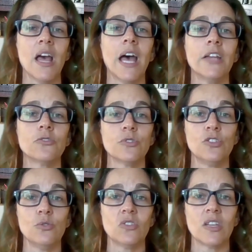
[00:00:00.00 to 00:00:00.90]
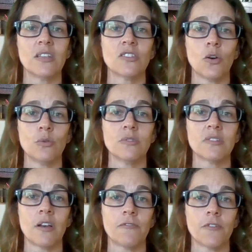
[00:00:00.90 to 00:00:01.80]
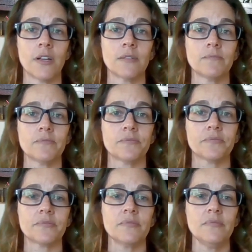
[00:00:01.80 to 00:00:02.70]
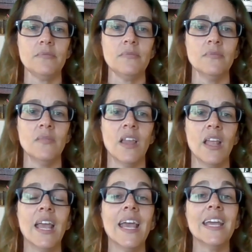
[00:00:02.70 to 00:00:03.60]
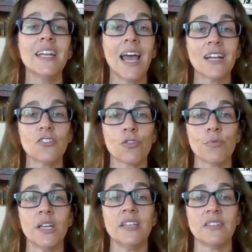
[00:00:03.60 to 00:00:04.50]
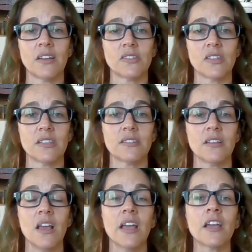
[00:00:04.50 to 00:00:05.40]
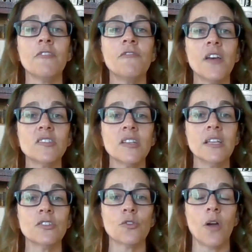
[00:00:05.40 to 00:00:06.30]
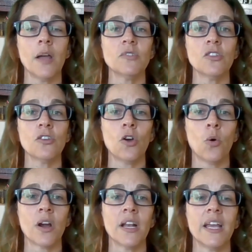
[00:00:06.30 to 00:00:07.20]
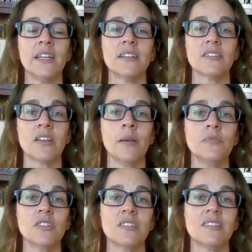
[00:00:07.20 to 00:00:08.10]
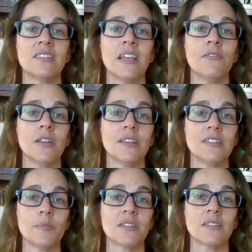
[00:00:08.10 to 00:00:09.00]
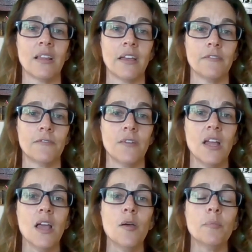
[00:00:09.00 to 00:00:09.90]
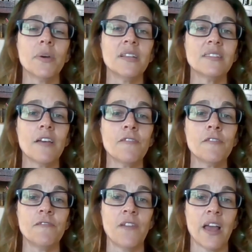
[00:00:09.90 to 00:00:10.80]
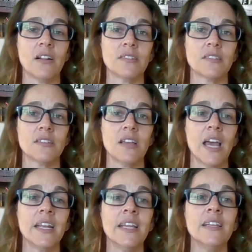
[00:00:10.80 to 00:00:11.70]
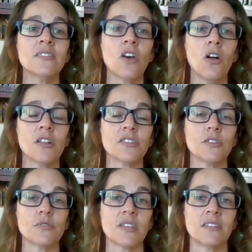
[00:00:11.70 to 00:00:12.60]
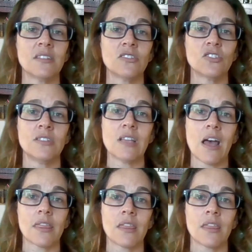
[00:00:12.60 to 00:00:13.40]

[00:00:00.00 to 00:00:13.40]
and reducing his own suffering. In Act 3, he does this, confessing his crime to the court in an attempt to save Elizabeth's life, but his effort fails, and he is also sentenced to death.